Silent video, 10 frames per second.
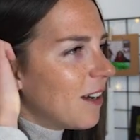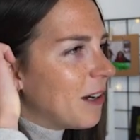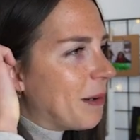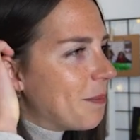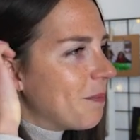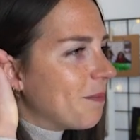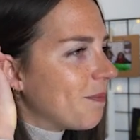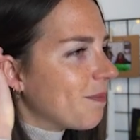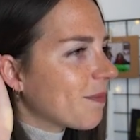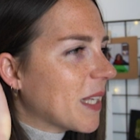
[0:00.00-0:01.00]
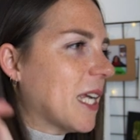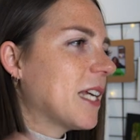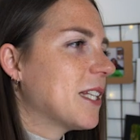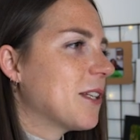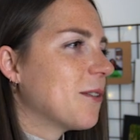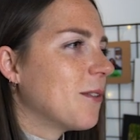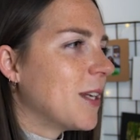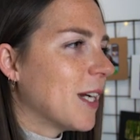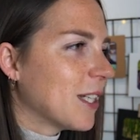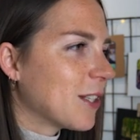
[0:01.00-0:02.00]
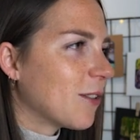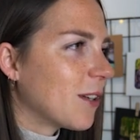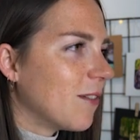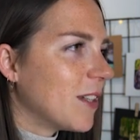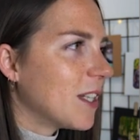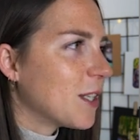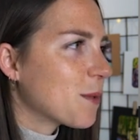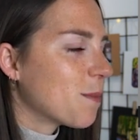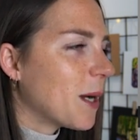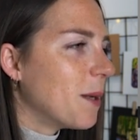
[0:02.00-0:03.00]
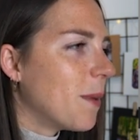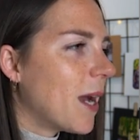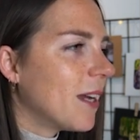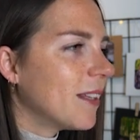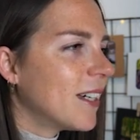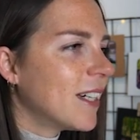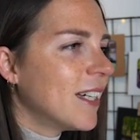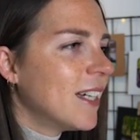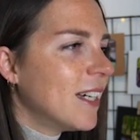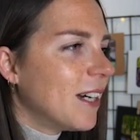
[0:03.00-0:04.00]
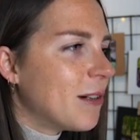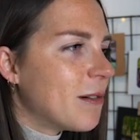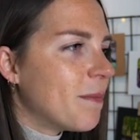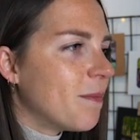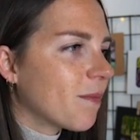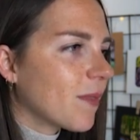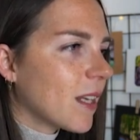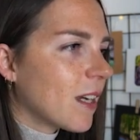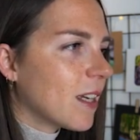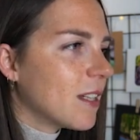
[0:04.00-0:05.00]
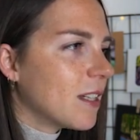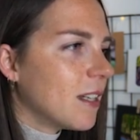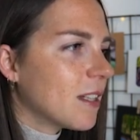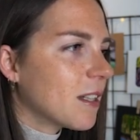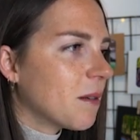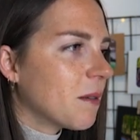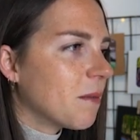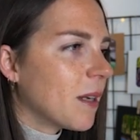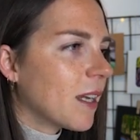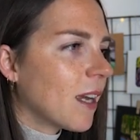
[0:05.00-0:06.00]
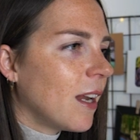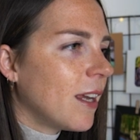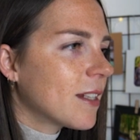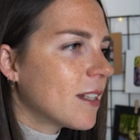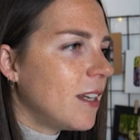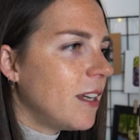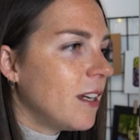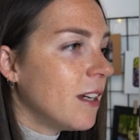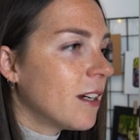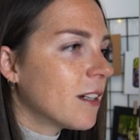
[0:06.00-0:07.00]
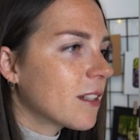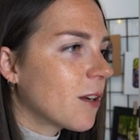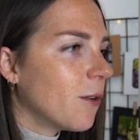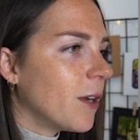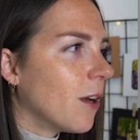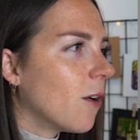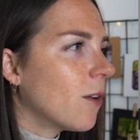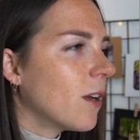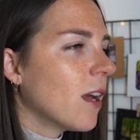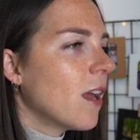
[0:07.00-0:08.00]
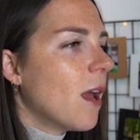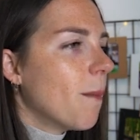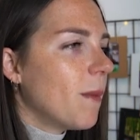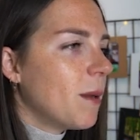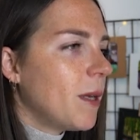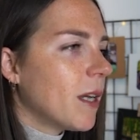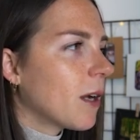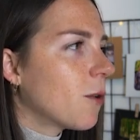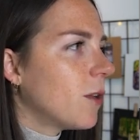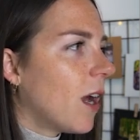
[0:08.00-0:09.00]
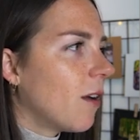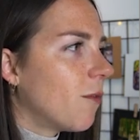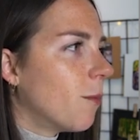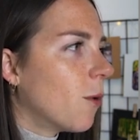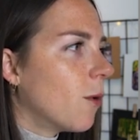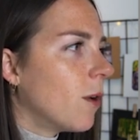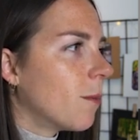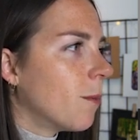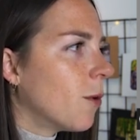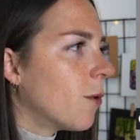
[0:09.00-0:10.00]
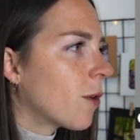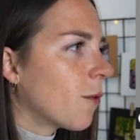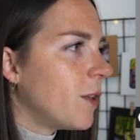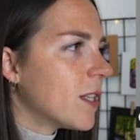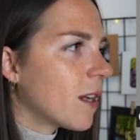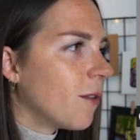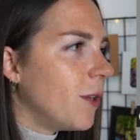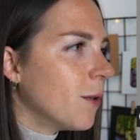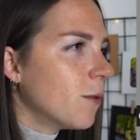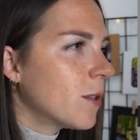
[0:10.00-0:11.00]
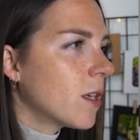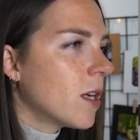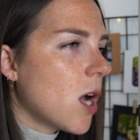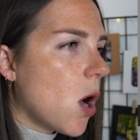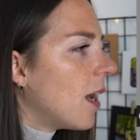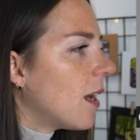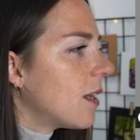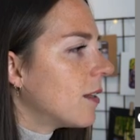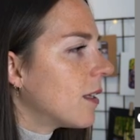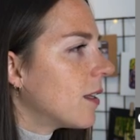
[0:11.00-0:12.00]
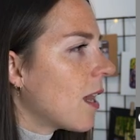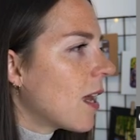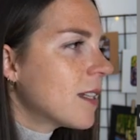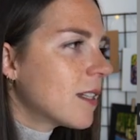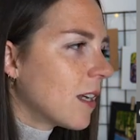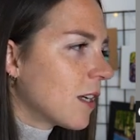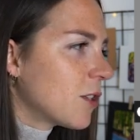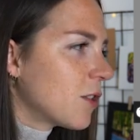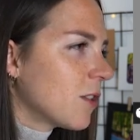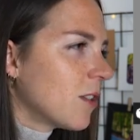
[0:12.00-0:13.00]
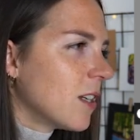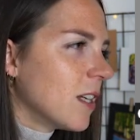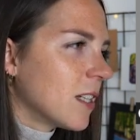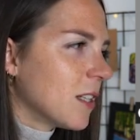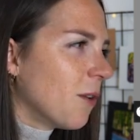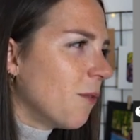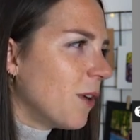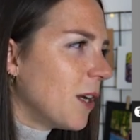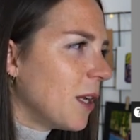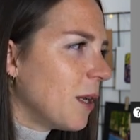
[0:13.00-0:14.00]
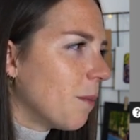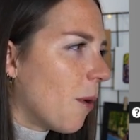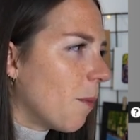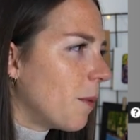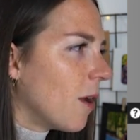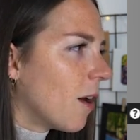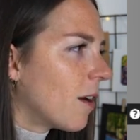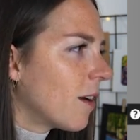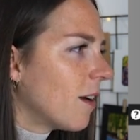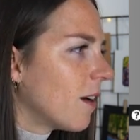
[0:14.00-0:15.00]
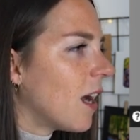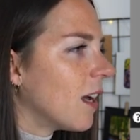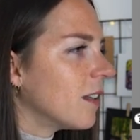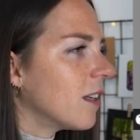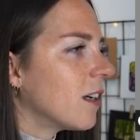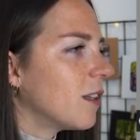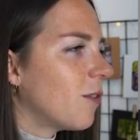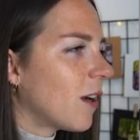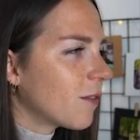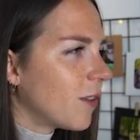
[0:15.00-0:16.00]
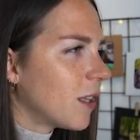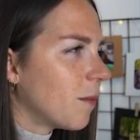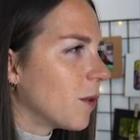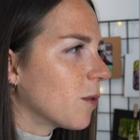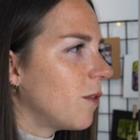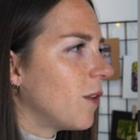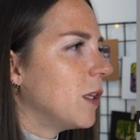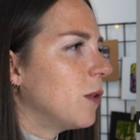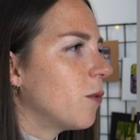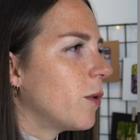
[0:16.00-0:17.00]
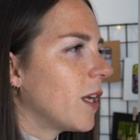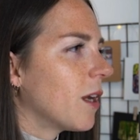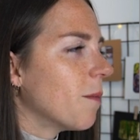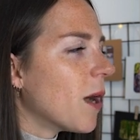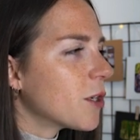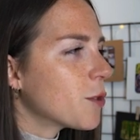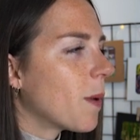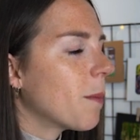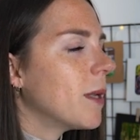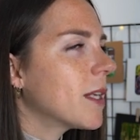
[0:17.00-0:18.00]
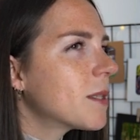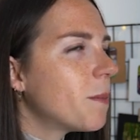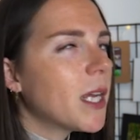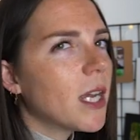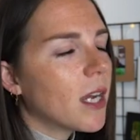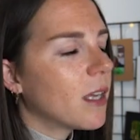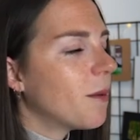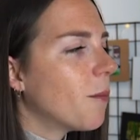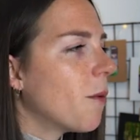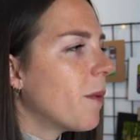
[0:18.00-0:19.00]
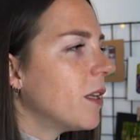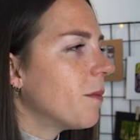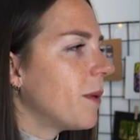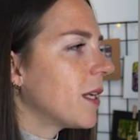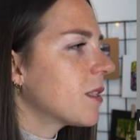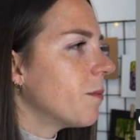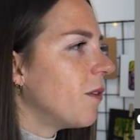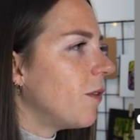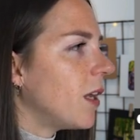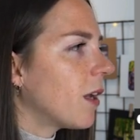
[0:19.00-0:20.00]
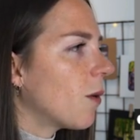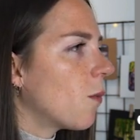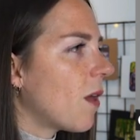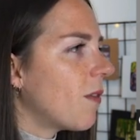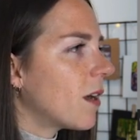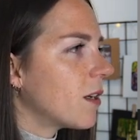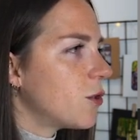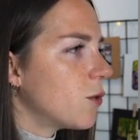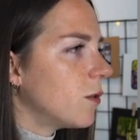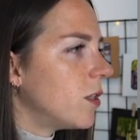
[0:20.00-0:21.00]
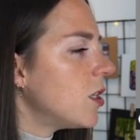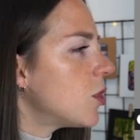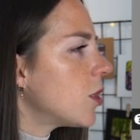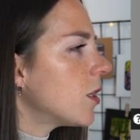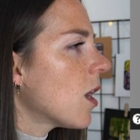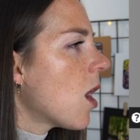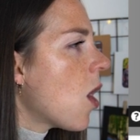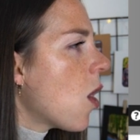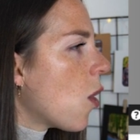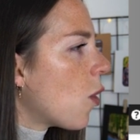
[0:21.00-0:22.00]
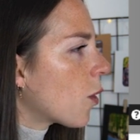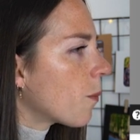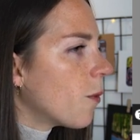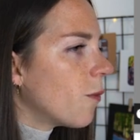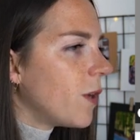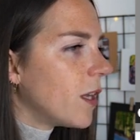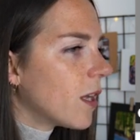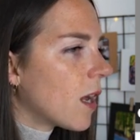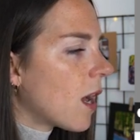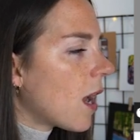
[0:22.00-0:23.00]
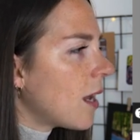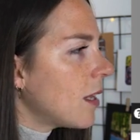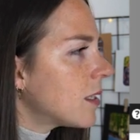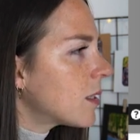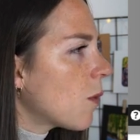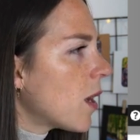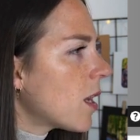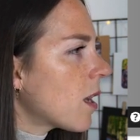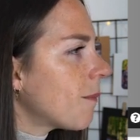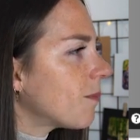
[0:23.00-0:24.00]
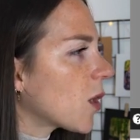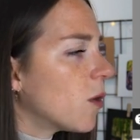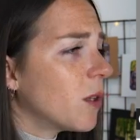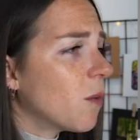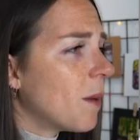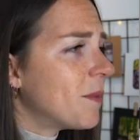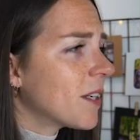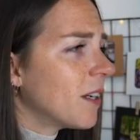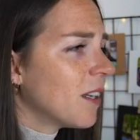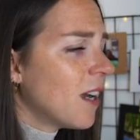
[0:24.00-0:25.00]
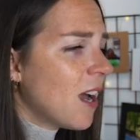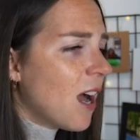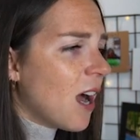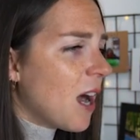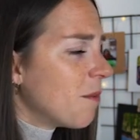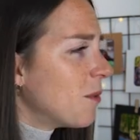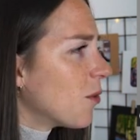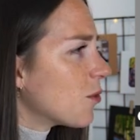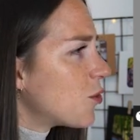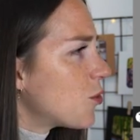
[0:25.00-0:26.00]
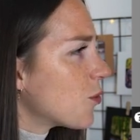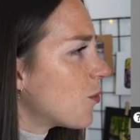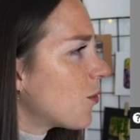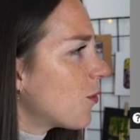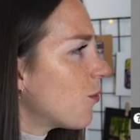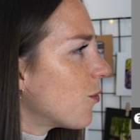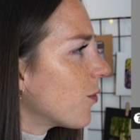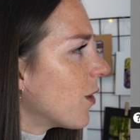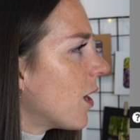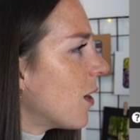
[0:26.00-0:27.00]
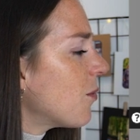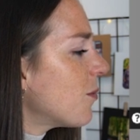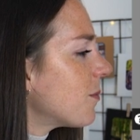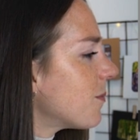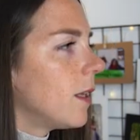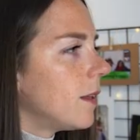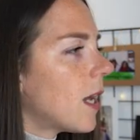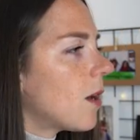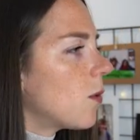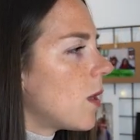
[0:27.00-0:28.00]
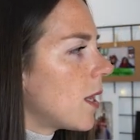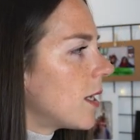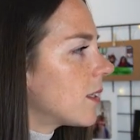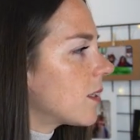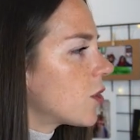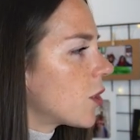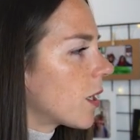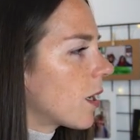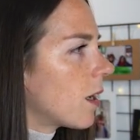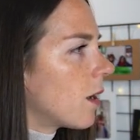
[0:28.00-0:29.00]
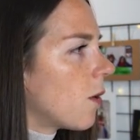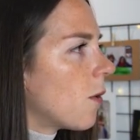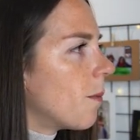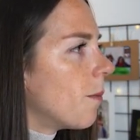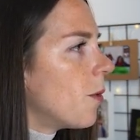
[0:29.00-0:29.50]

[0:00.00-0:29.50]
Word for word: Um, so yeah sorry this is my bad um, I can see some like clicks here going on maybe I could have more more of these reviews and the last section is not very popular and uh, the fact that I'm not even doing much public speaking at the moment makes me think whether I should ditch it or move it uh, elsewhere on the website I'm not sure for now now let's check uh, on